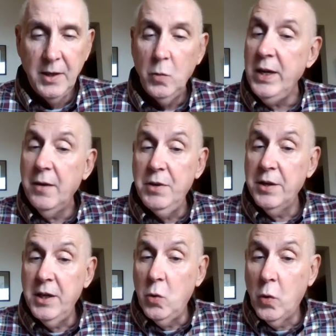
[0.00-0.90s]
We have
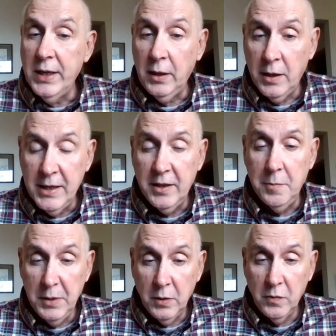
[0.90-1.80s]
nothing quite like the
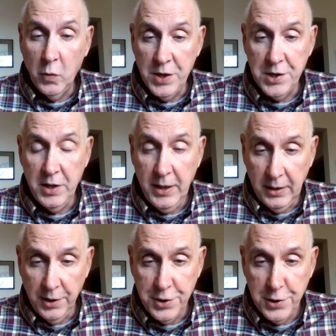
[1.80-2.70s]
middle voice in
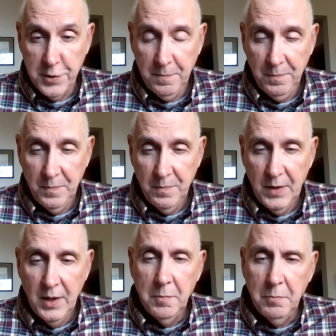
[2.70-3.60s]
English,
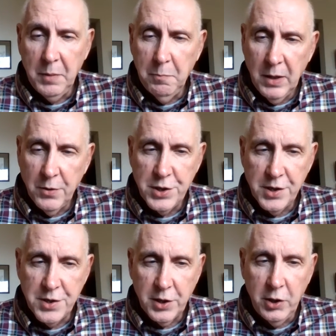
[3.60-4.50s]
but Mounce
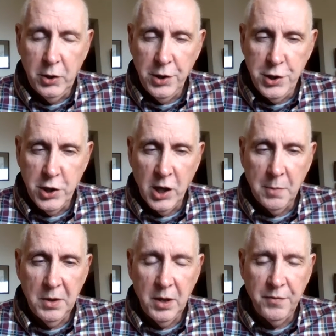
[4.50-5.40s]
does a good
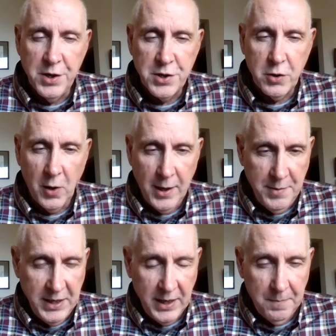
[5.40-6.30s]
job of
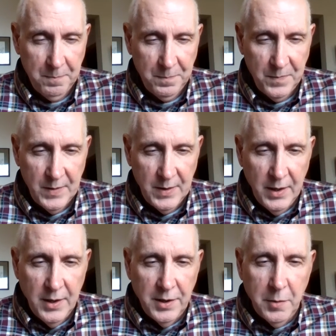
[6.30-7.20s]
describing it.
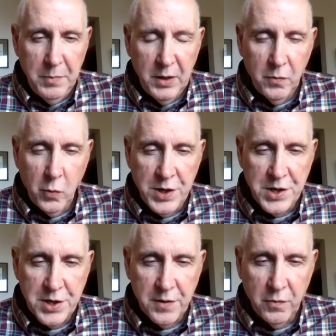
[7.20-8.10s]
The middle
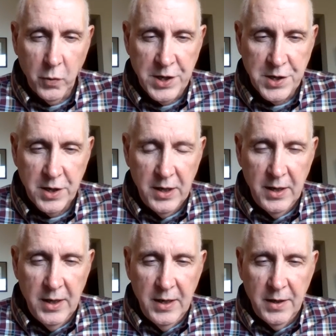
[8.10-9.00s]
voice is a voice
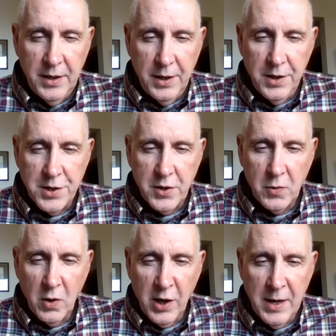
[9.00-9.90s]
that
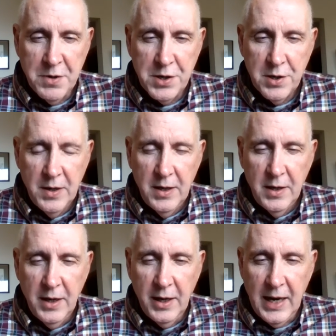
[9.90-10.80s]
describes
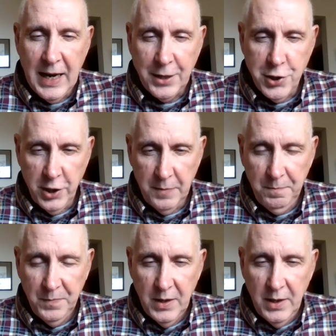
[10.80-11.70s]
an action
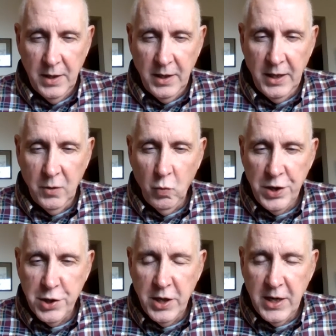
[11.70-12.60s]
in
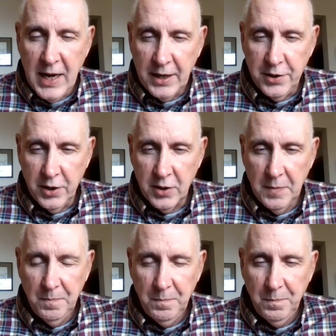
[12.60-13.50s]
which the actor,
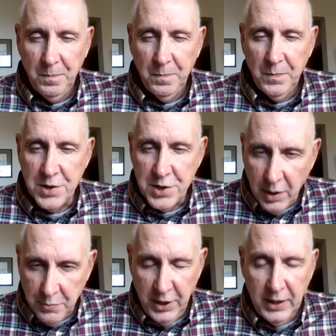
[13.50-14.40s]
the
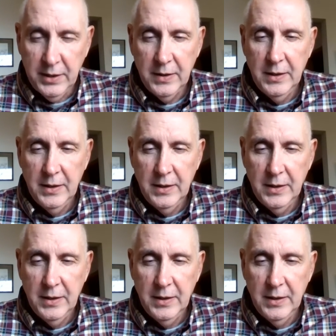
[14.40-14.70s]
subject,